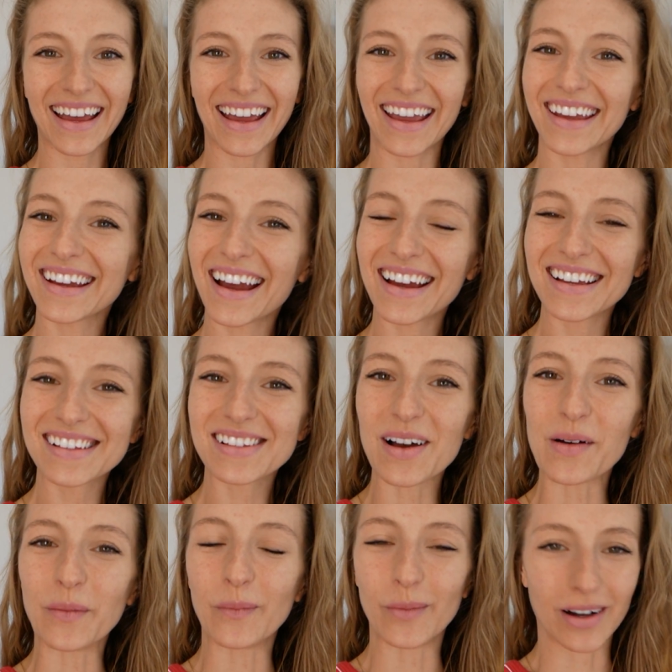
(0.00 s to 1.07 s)
Hey guys,
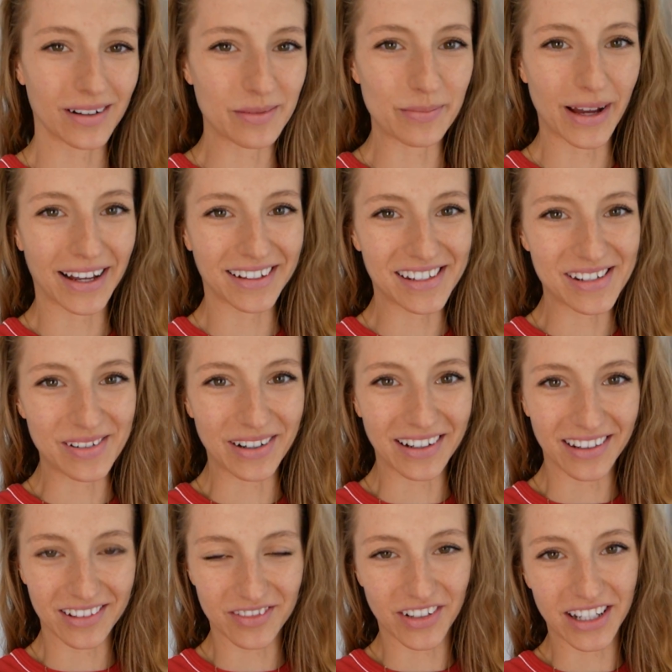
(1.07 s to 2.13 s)
welcome back to
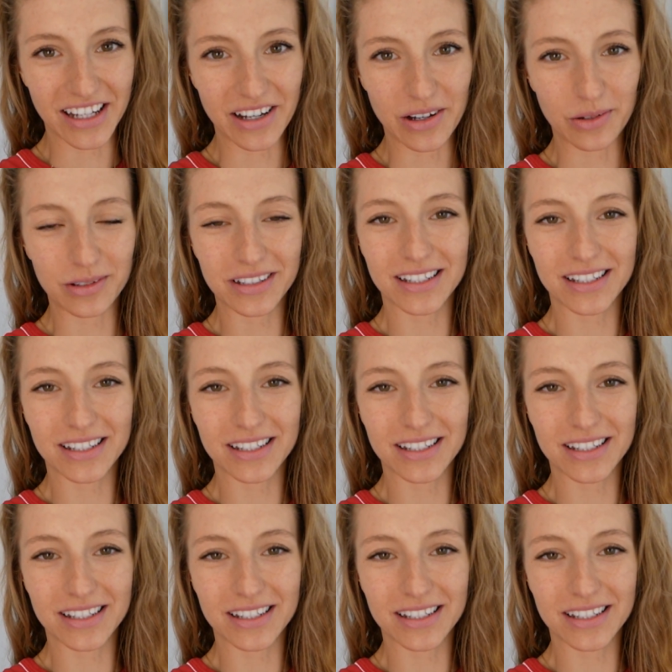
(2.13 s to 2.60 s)
another video.